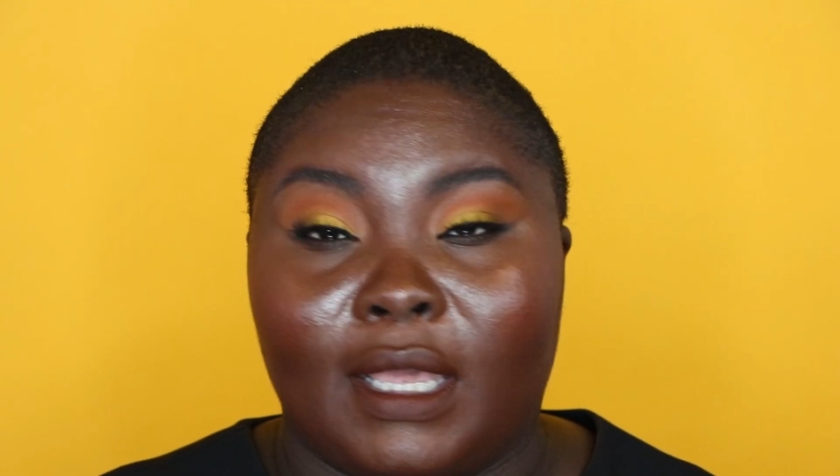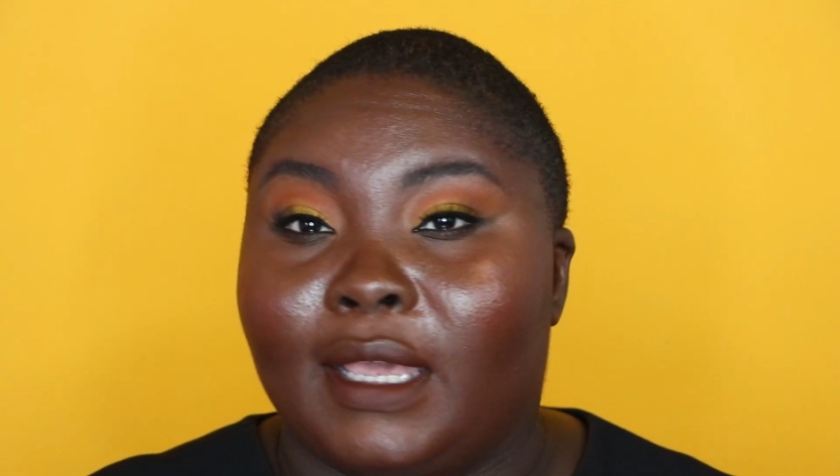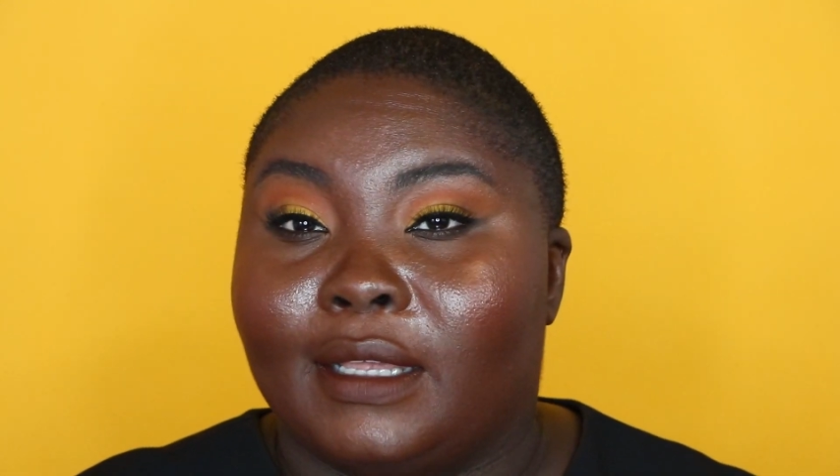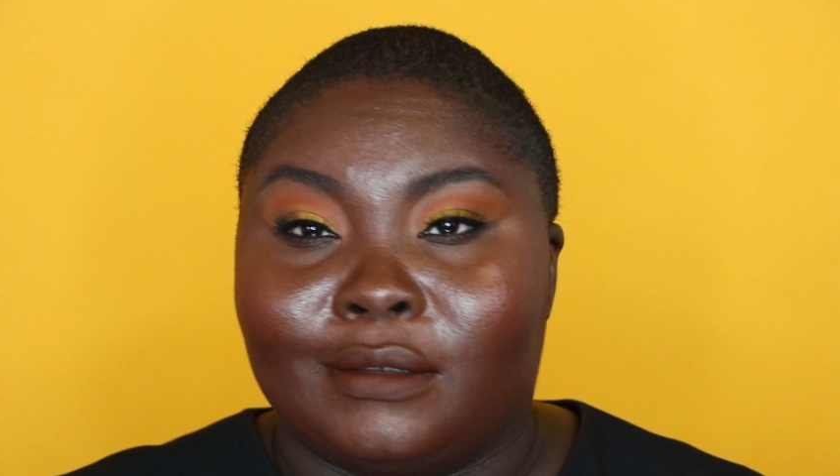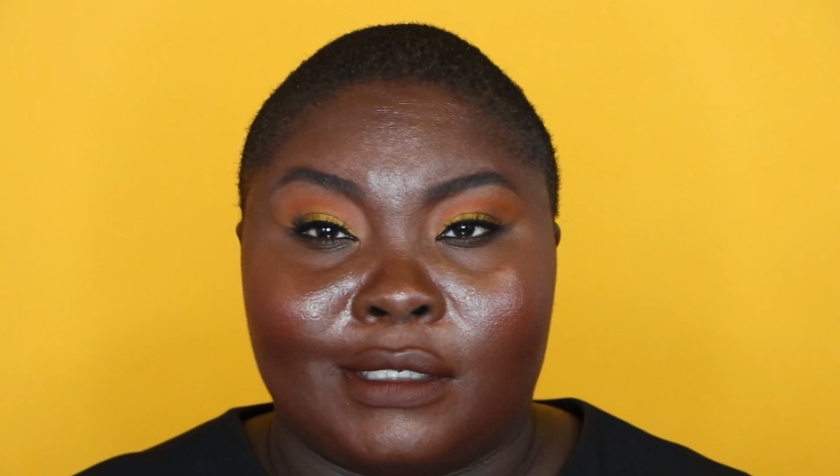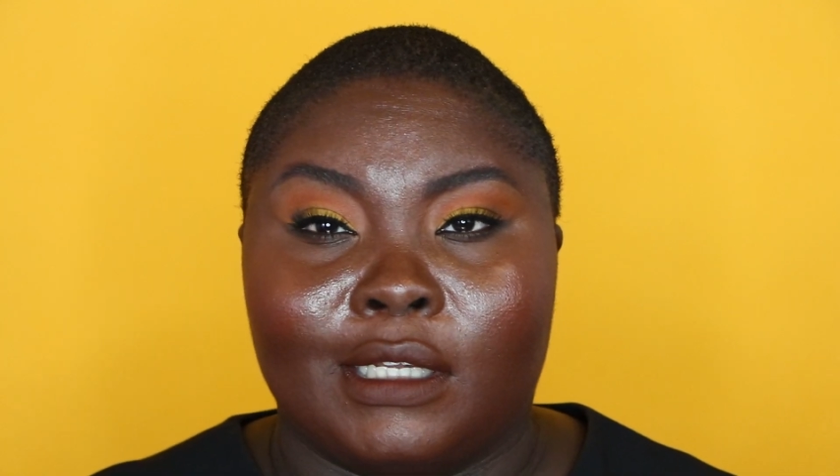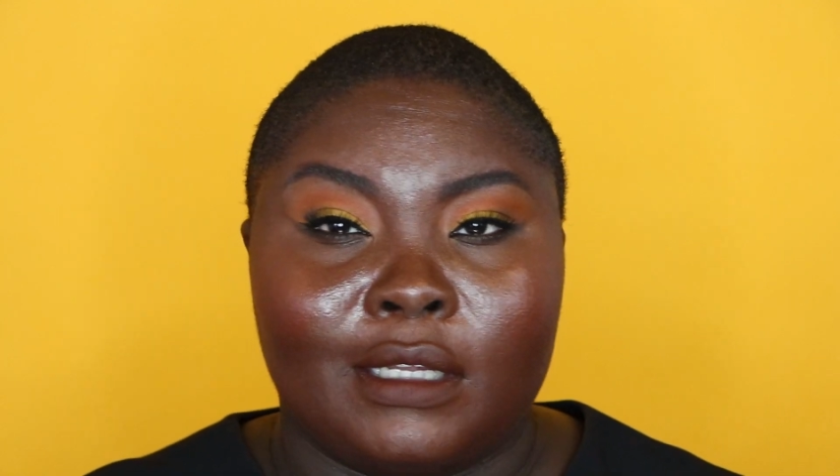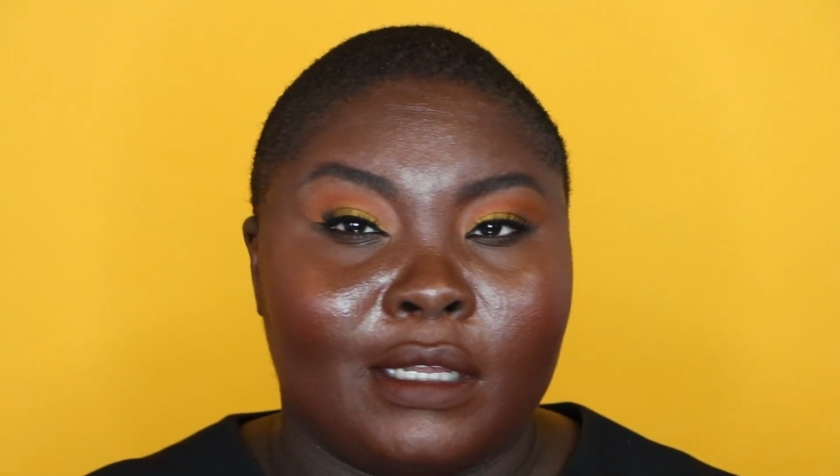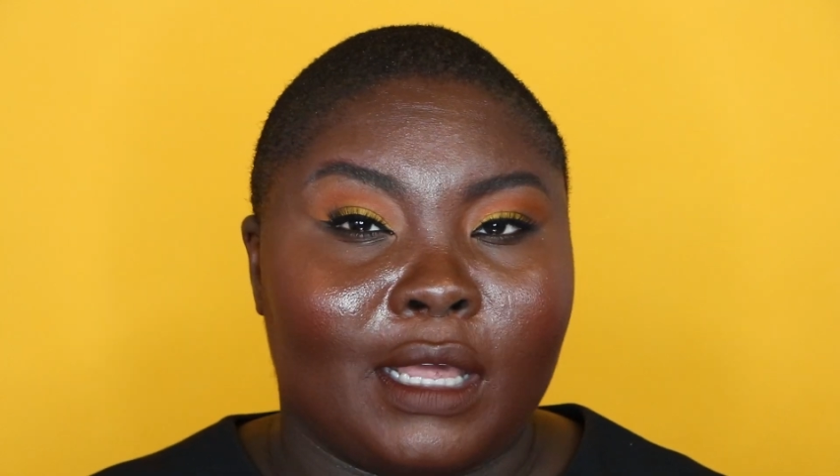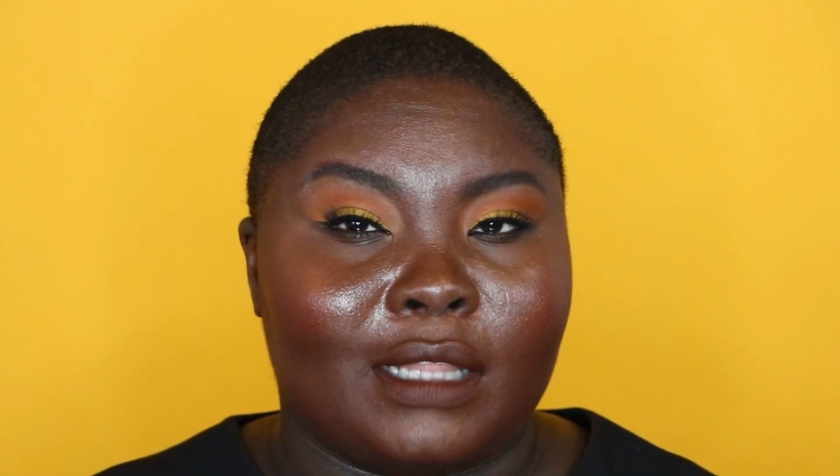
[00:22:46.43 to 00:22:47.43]
and
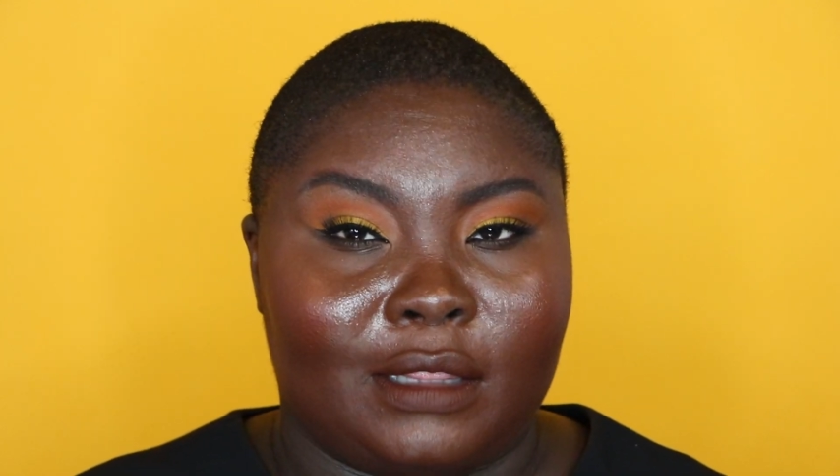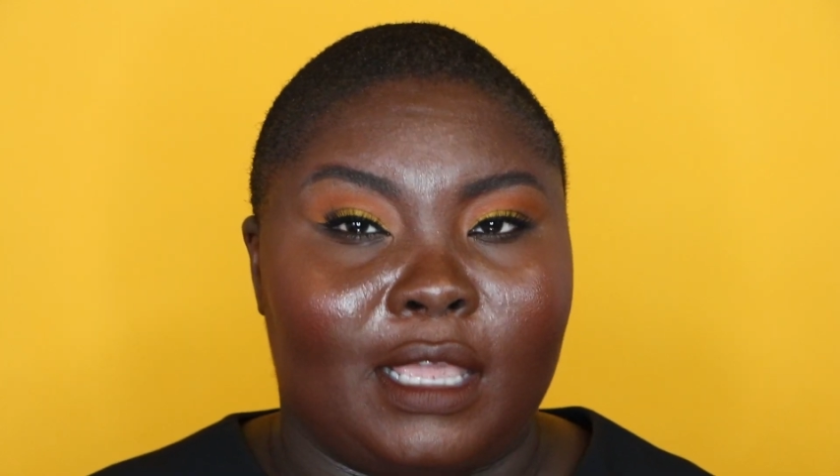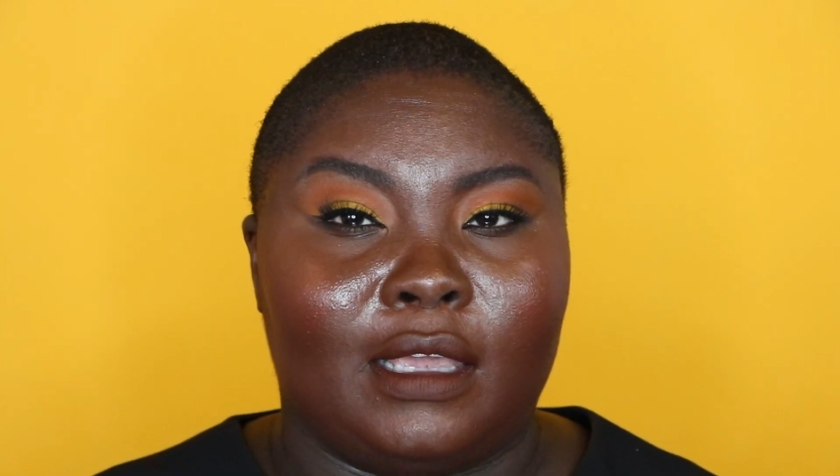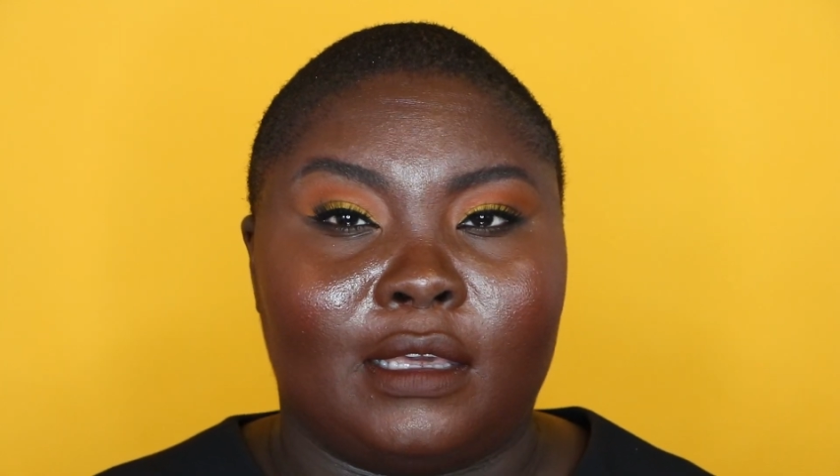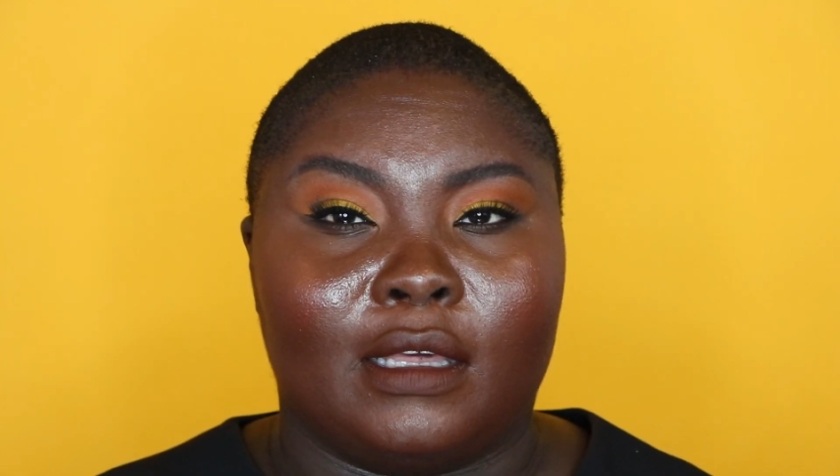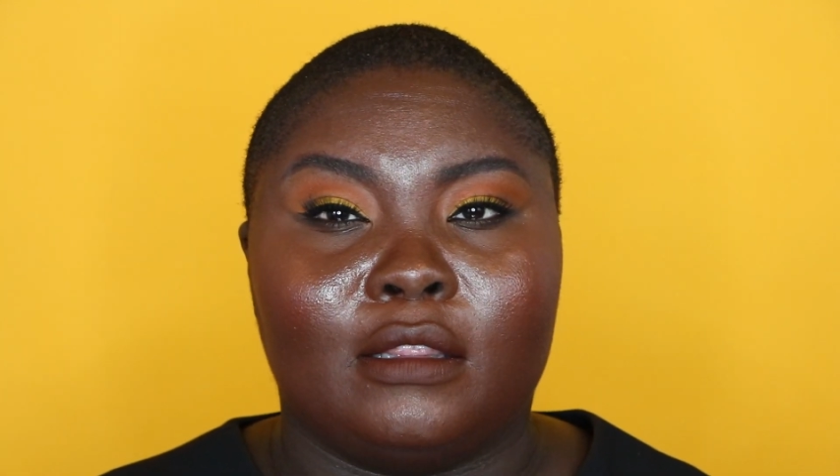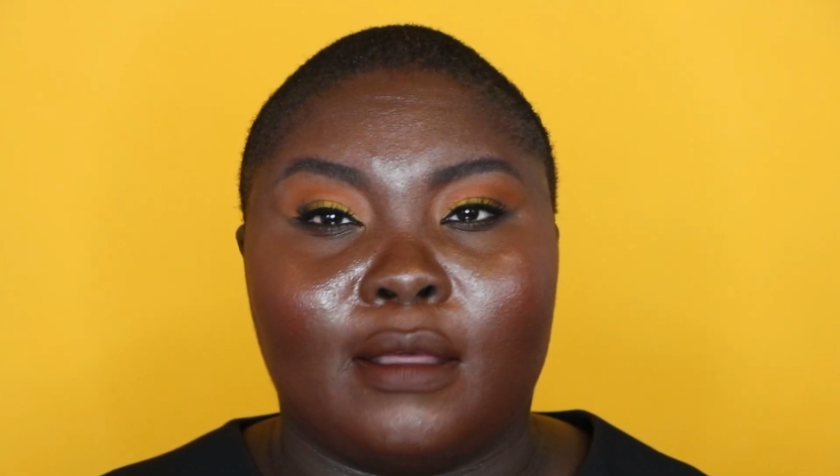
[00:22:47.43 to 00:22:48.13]
I think